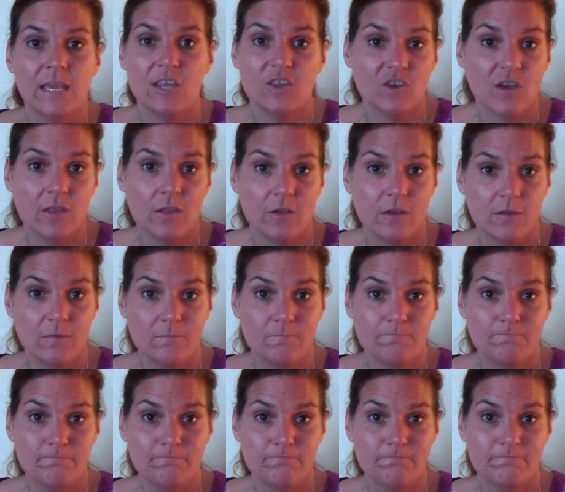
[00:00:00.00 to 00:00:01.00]
each other
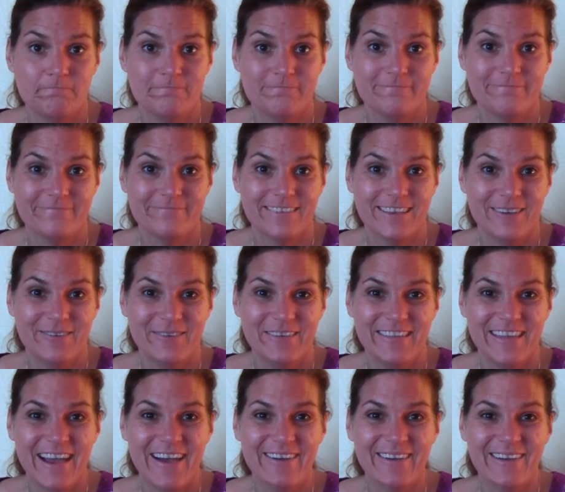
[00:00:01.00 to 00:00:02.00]

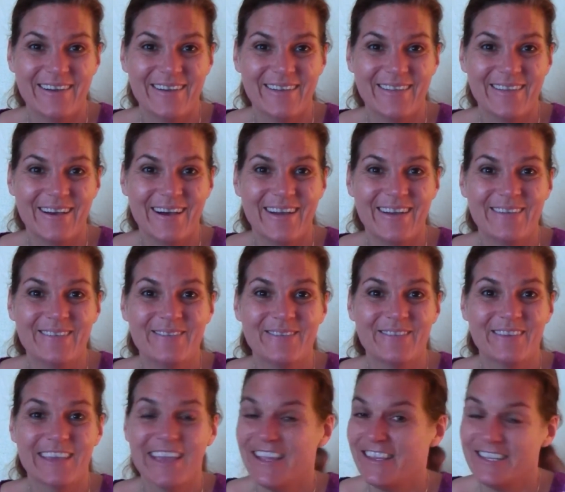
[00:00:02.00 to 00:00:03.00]
without a lot of
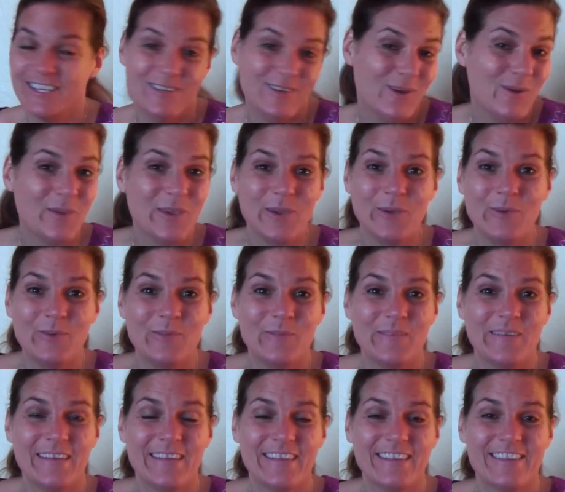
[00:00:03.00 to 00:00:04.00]
get to know you.
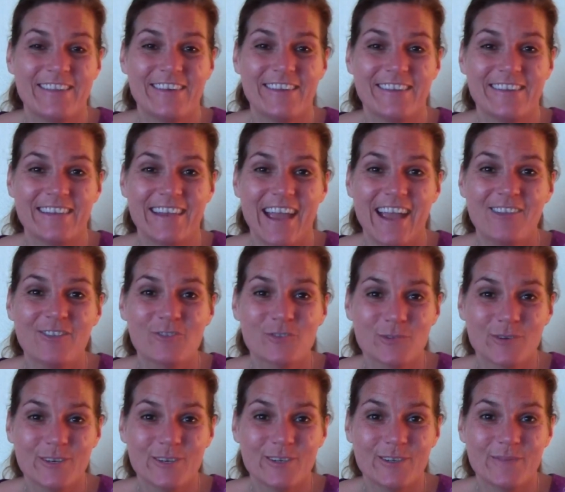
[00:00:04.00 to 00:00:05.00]
It's just
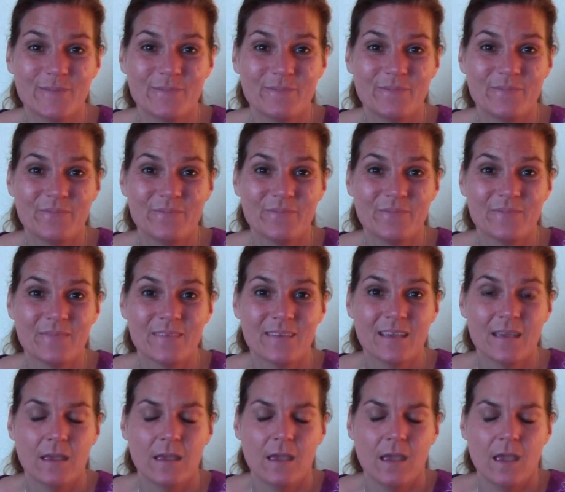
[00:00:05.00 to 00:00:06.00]
natural.
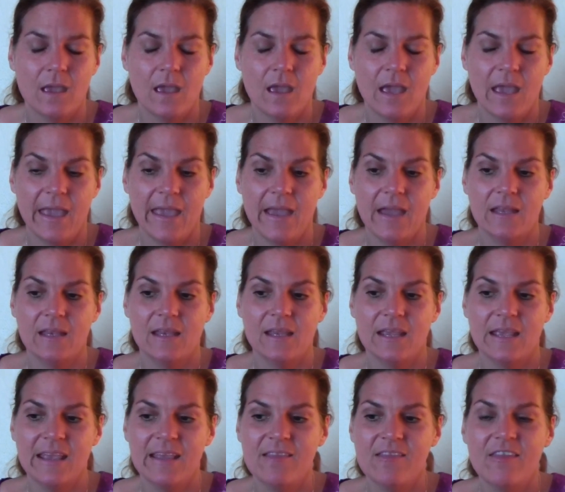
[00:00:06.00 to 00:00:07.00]
And
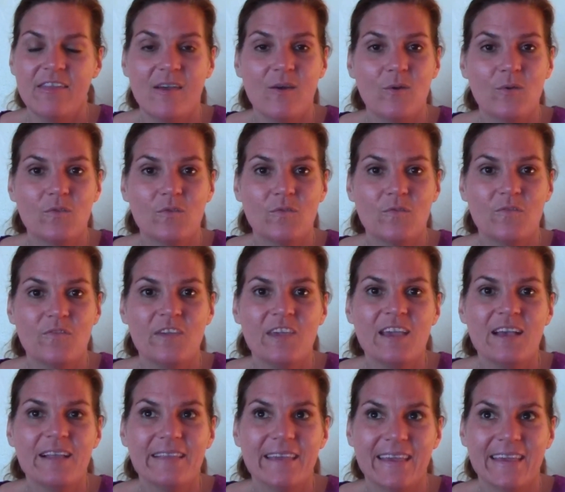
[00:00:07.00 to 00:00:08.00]
in those
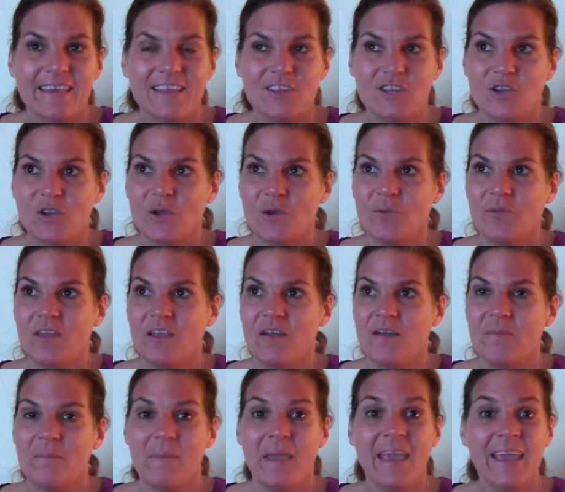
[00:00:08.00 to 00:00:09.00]
feelings,
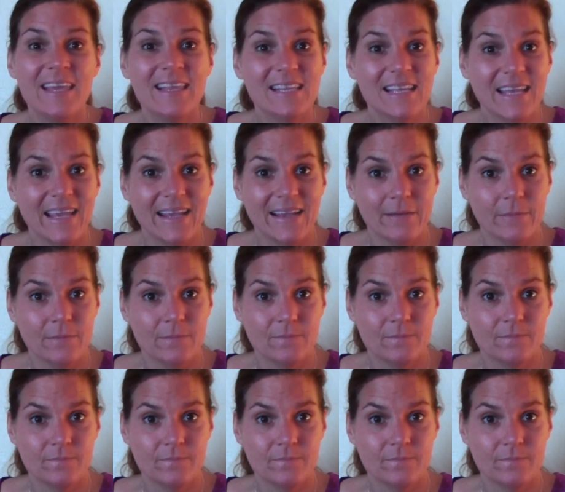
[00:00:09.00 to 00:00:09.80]
they're amazing.